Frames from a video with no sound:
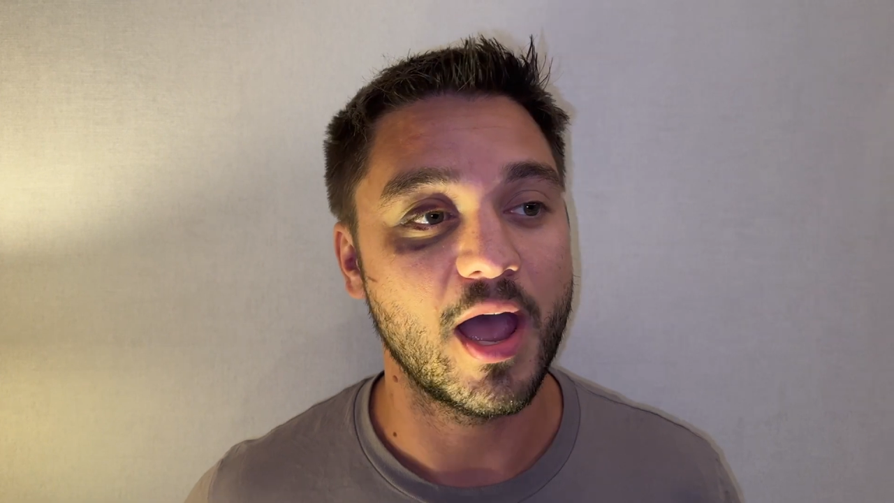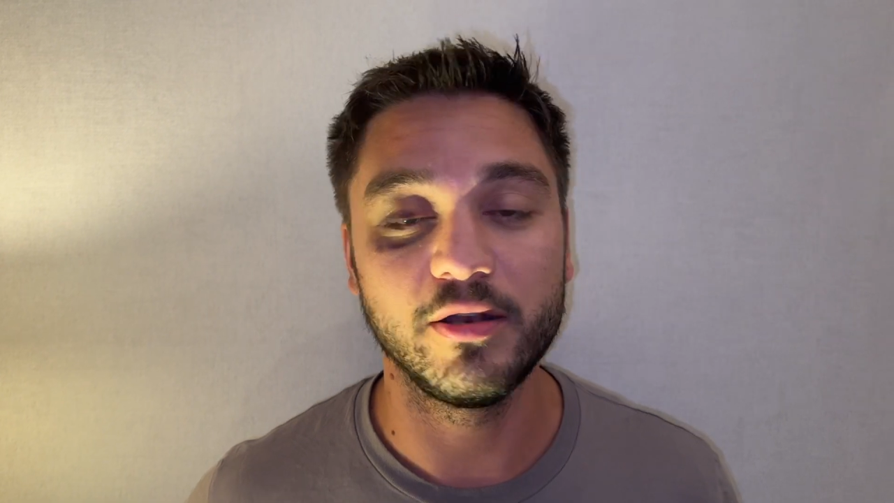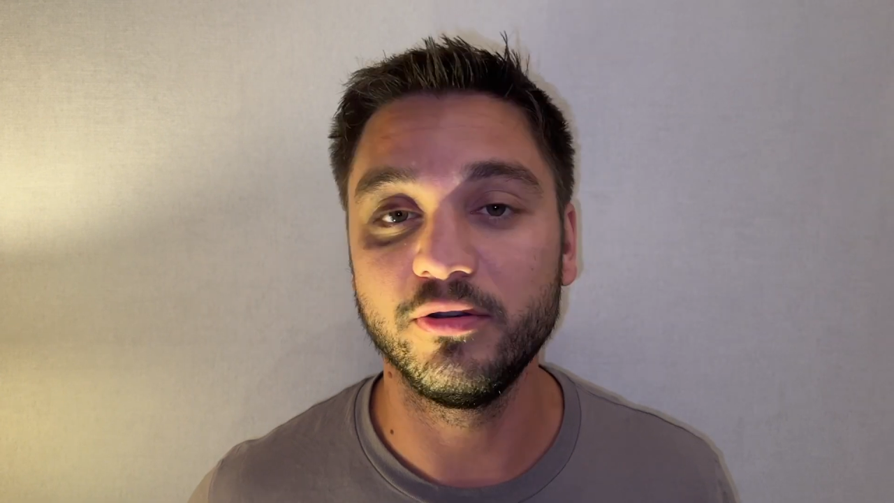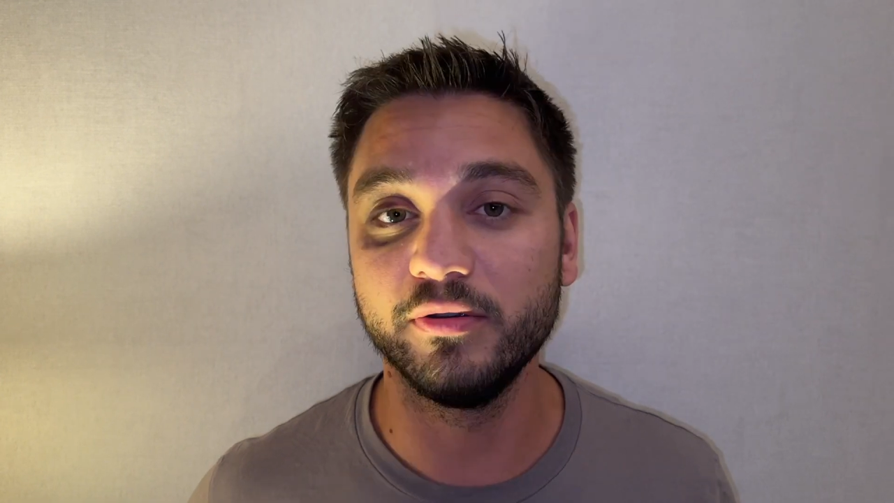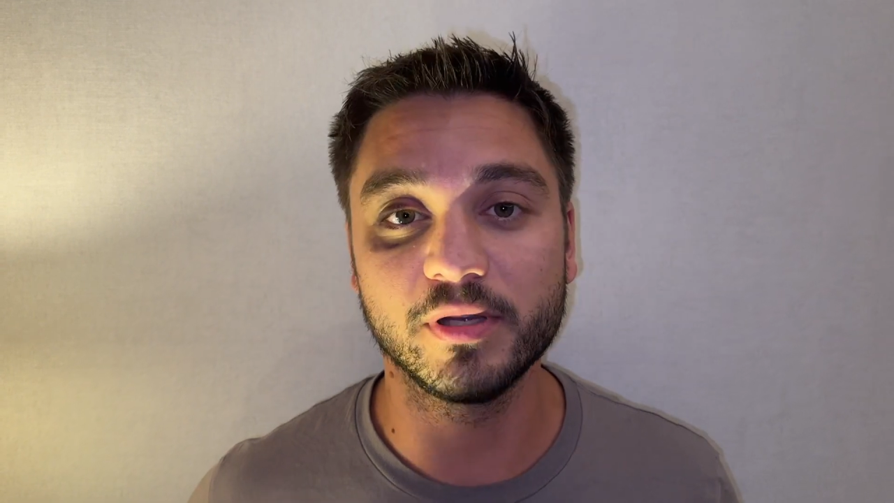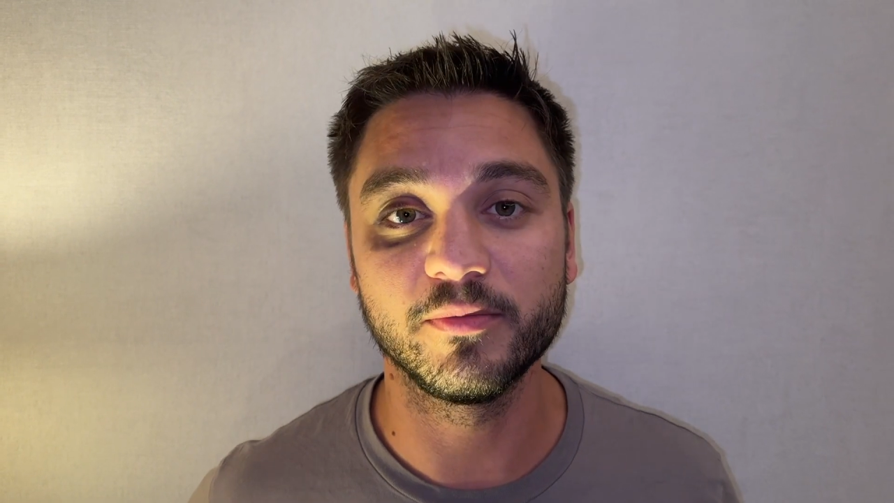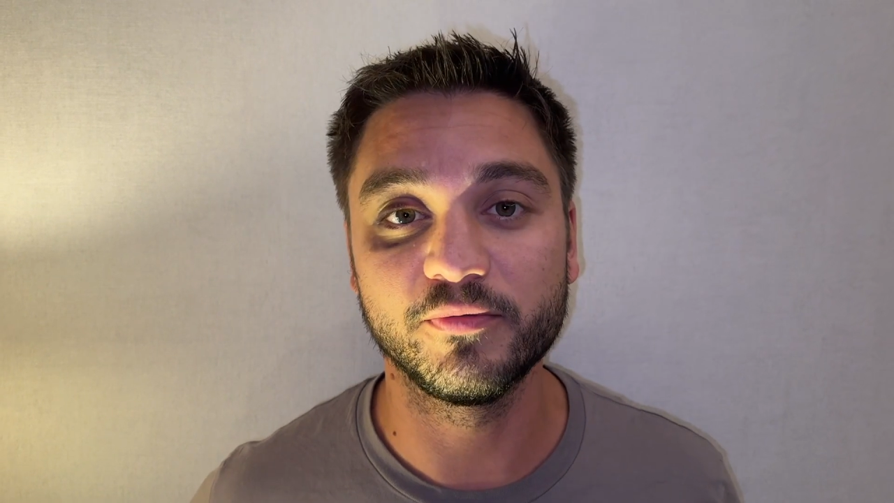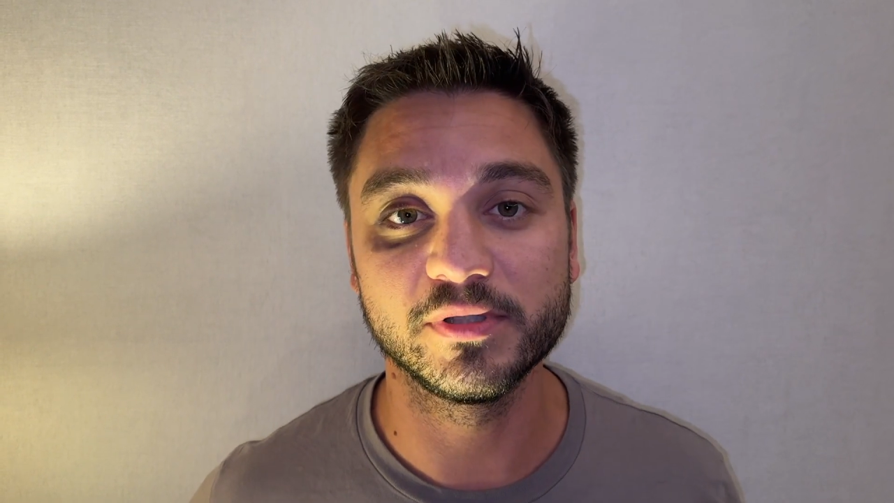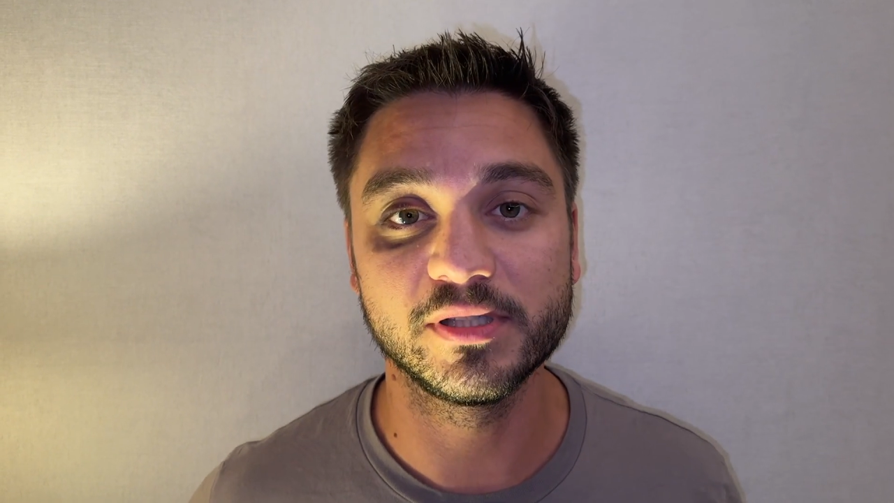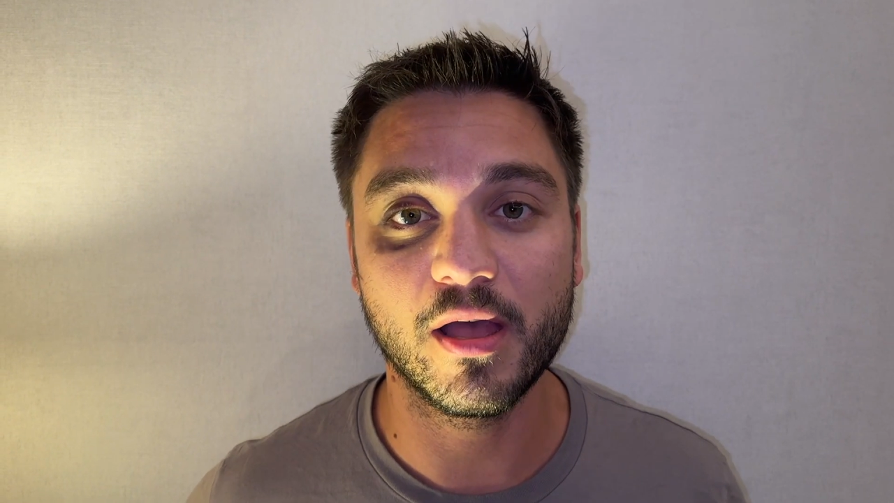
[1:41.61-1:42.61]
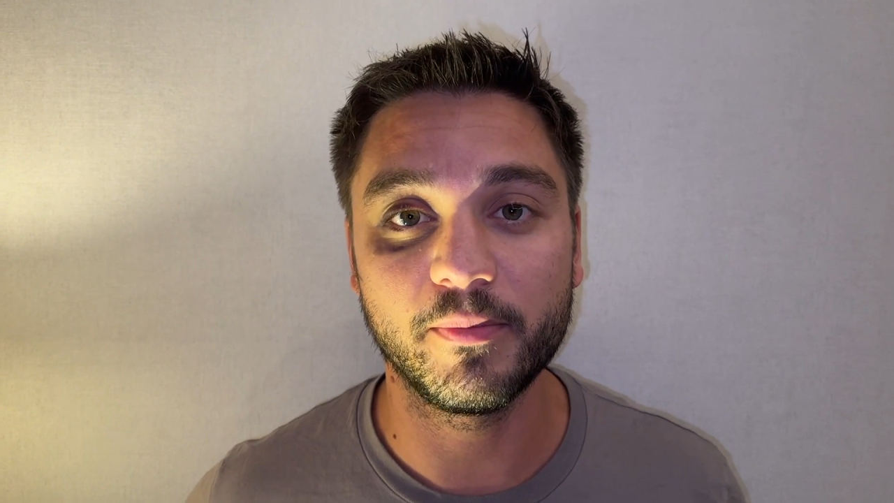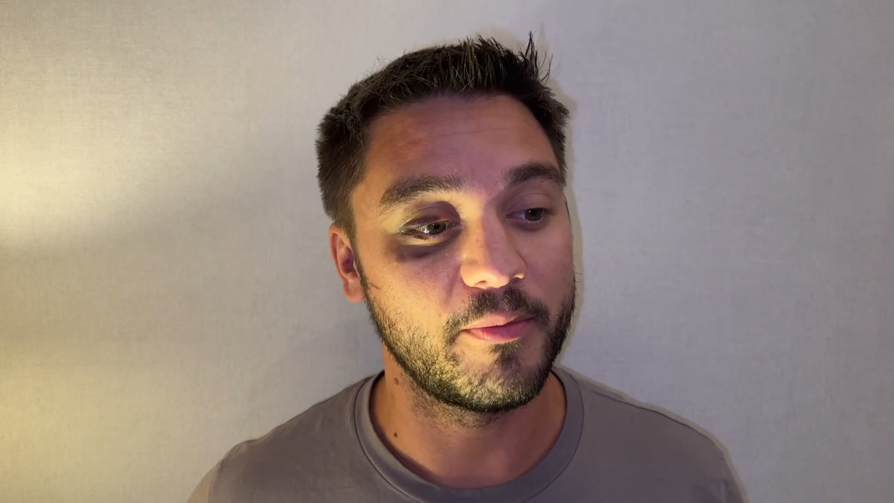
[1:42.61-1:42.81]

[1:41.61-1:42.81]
I knew something was up.